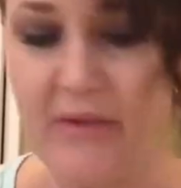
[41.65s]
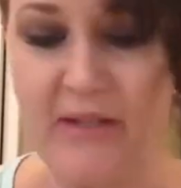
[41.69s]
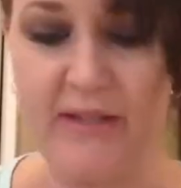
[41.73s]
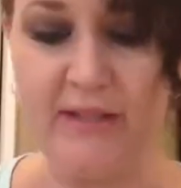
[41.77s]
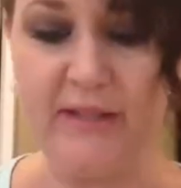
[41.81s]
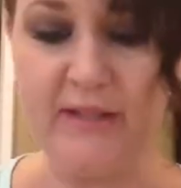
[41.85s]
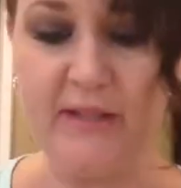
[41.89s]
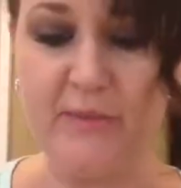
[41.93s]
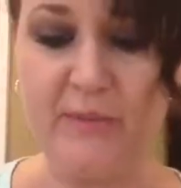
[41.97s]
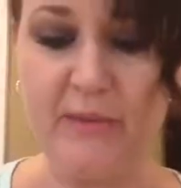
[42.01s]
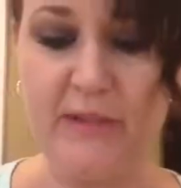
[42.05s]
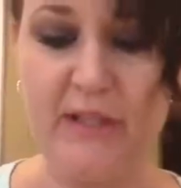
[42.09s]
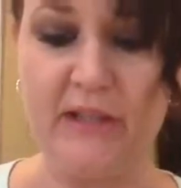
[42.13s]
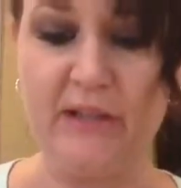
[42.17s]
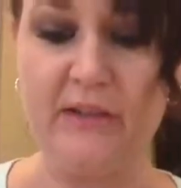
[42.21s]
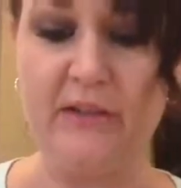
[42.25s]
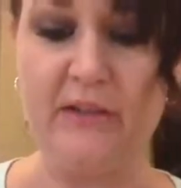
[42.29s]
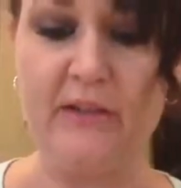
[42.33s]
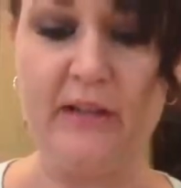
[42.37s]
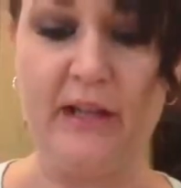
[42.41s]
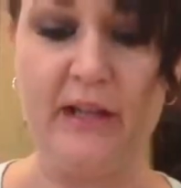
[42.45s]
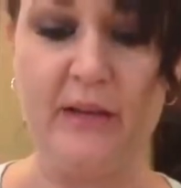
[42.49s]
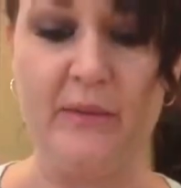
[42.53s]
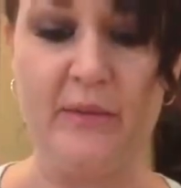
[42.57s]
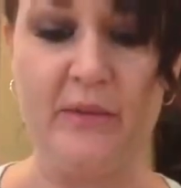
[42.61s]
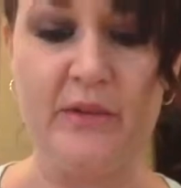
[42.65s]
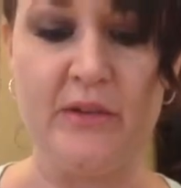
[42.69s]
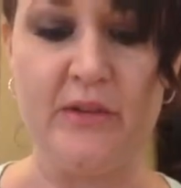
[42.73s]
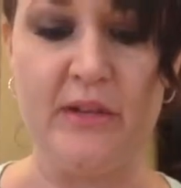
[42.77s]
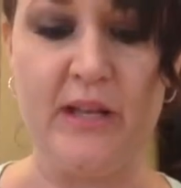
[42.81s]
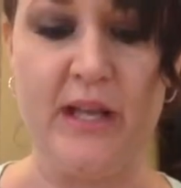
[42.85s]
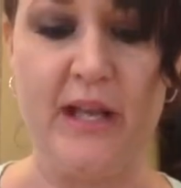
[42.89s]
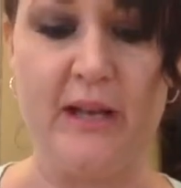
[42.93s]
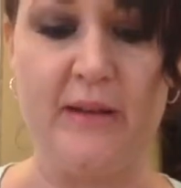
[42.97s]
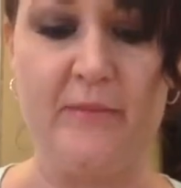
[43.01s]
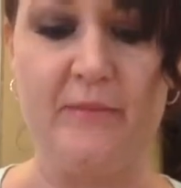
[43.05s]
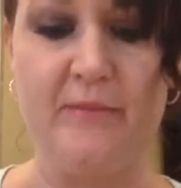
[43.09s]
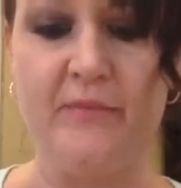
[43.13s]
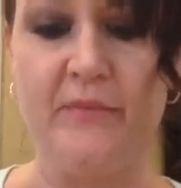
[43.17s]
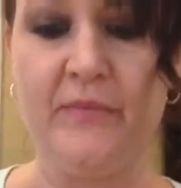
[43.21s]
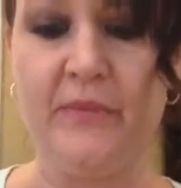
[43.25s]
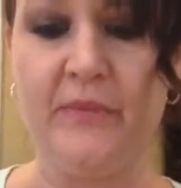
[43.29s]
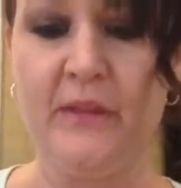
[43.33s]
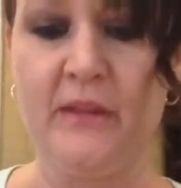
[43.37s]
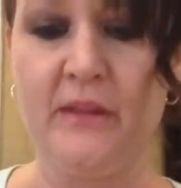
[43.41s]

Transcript: This is what they look like when you get them.